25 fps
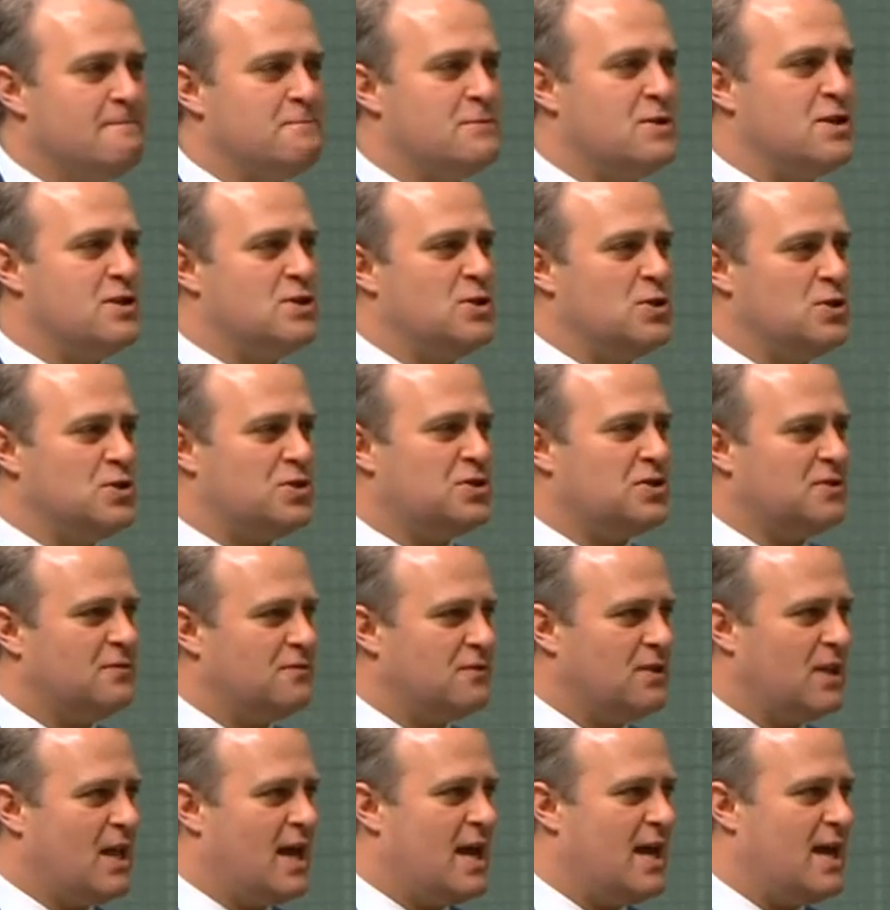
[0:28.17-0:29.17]
the use
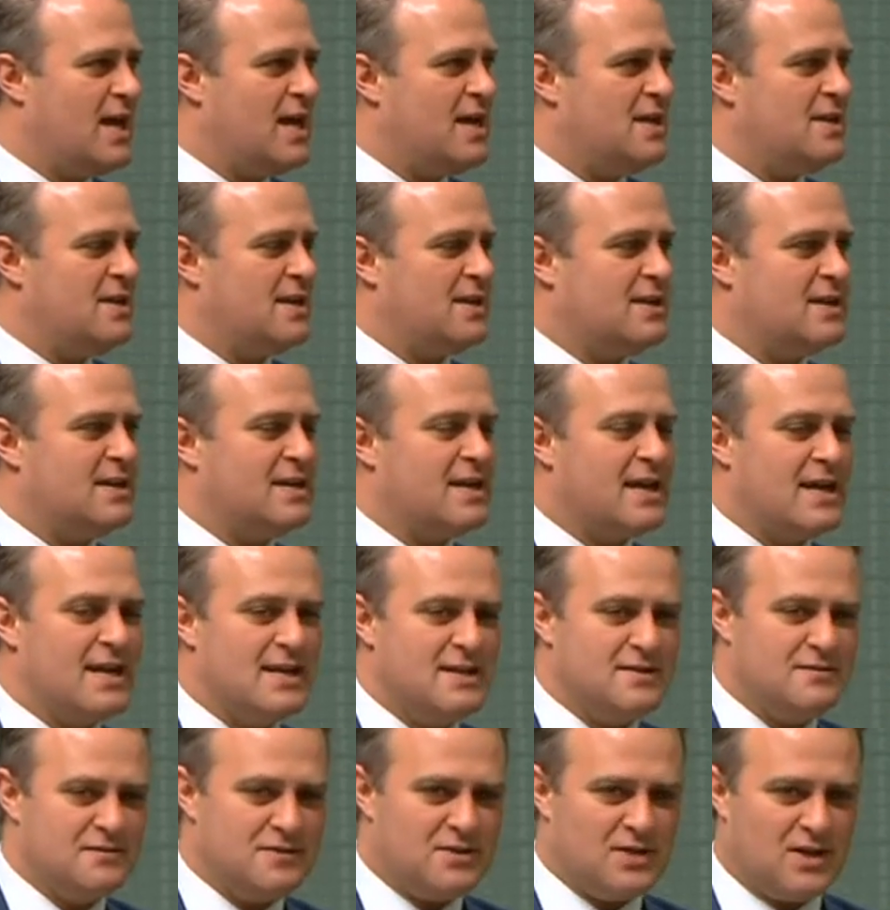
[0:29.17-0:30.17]
of land under
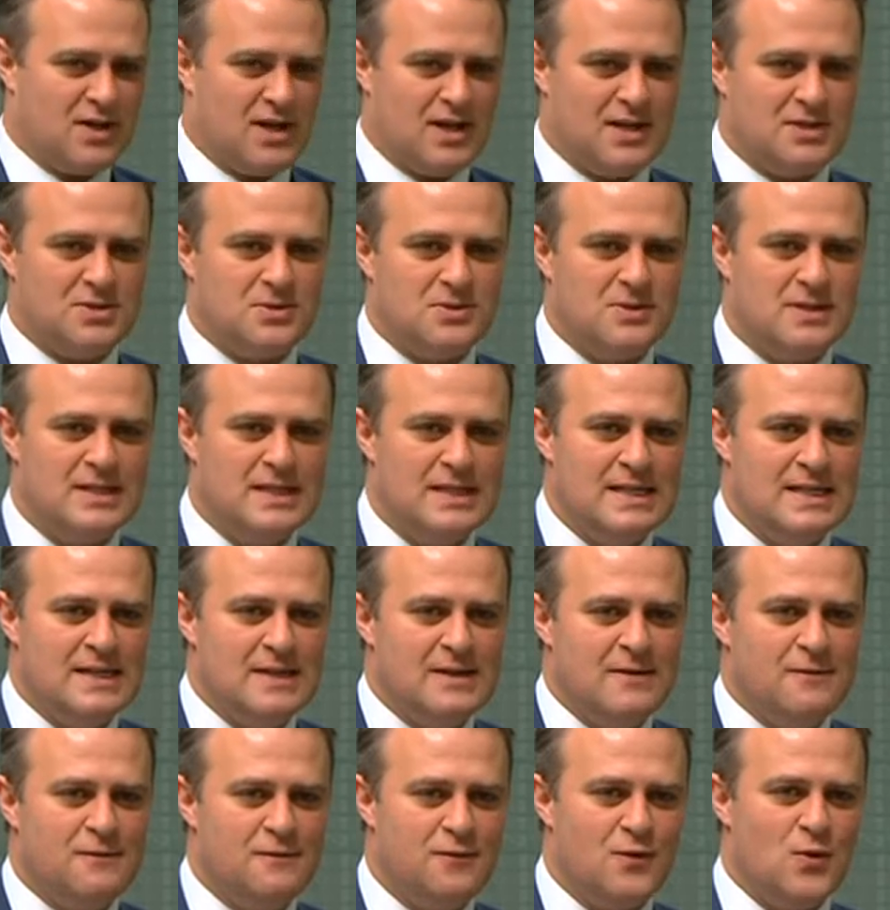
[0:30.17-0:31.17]
native title
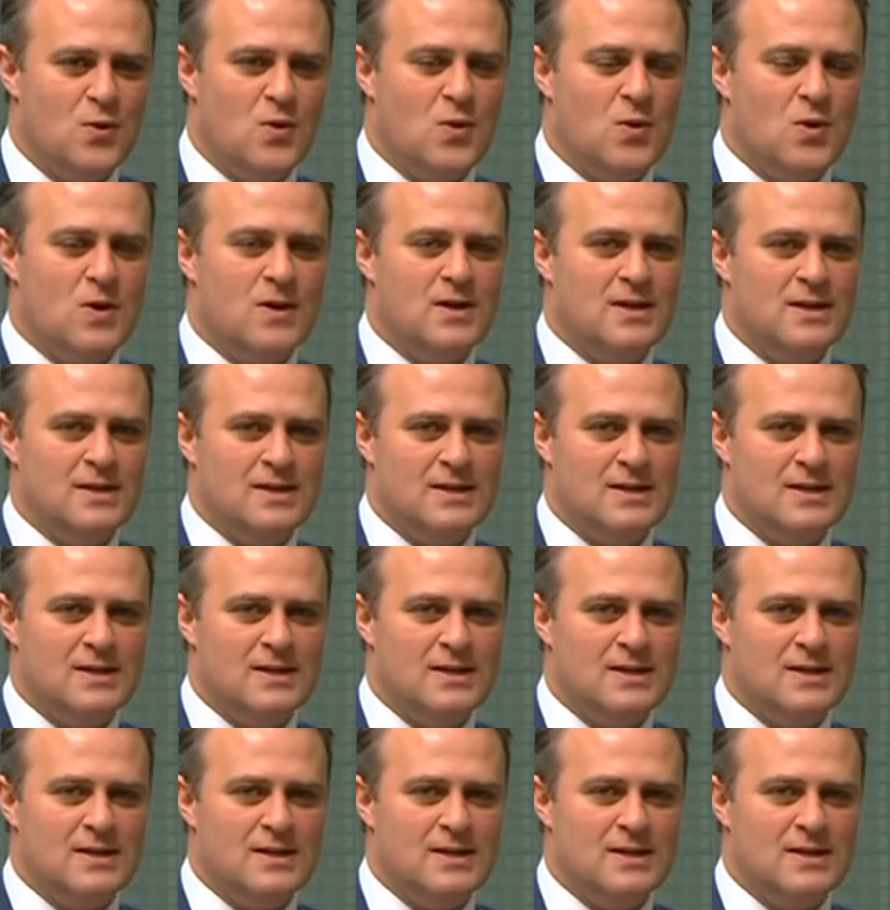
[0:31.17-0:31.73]
for